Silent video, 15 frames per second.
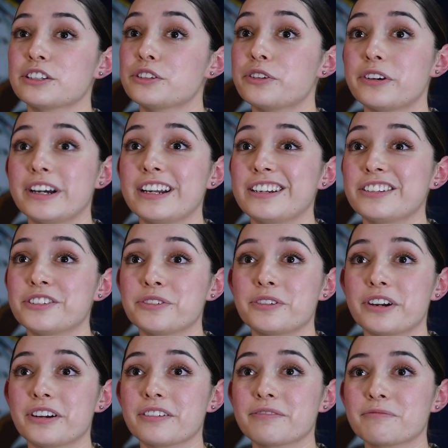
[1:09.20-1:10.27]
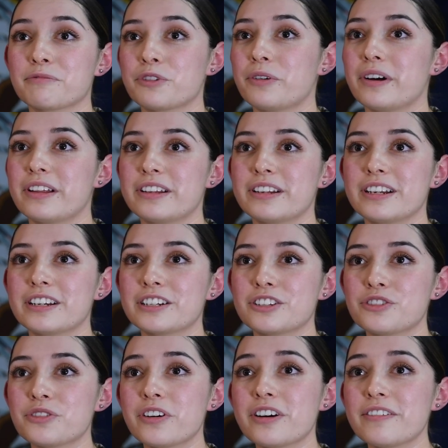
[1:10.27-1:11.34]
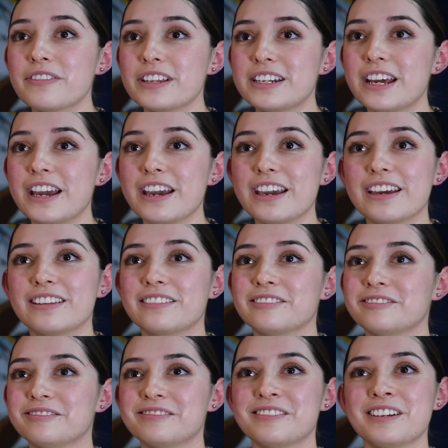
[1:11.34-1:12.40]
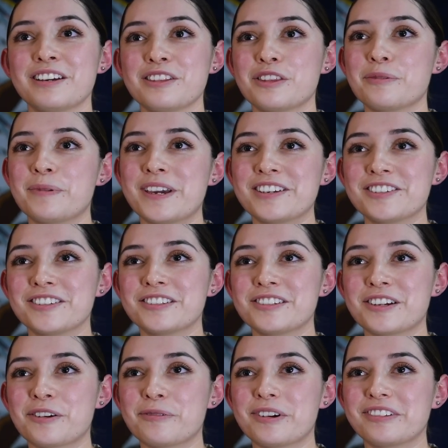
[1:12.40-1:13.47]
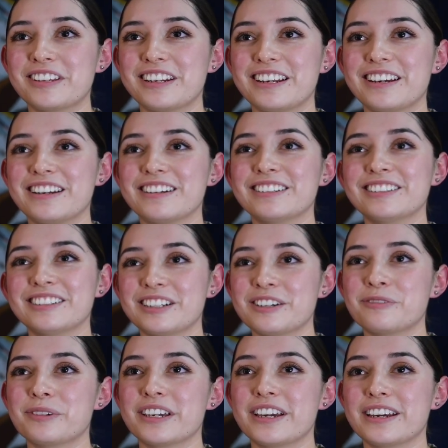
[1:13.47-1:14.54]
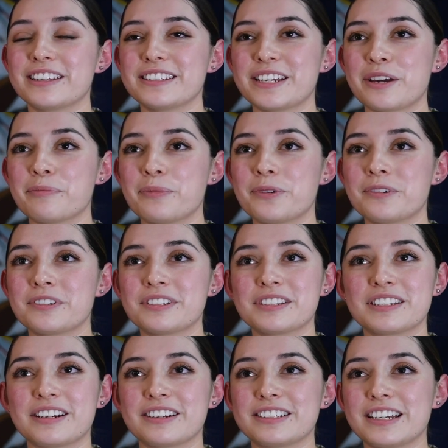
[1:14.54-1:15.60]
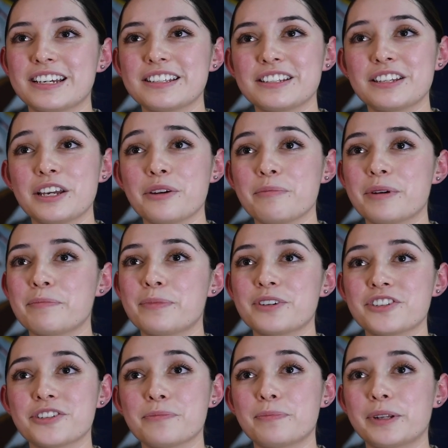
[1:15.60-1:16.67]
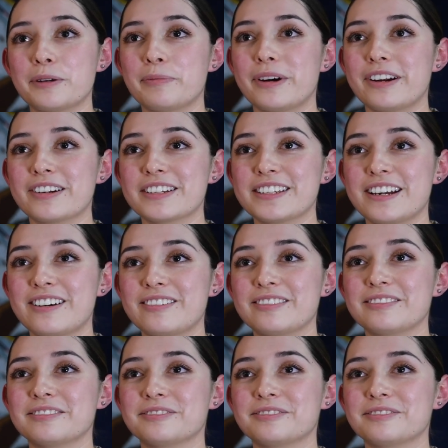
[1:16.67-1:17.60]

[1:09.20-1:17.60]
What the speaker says: go ahead and do our quality control of the day, and the patients start rolling in. We get samples, start testing them, and pushing blood products out.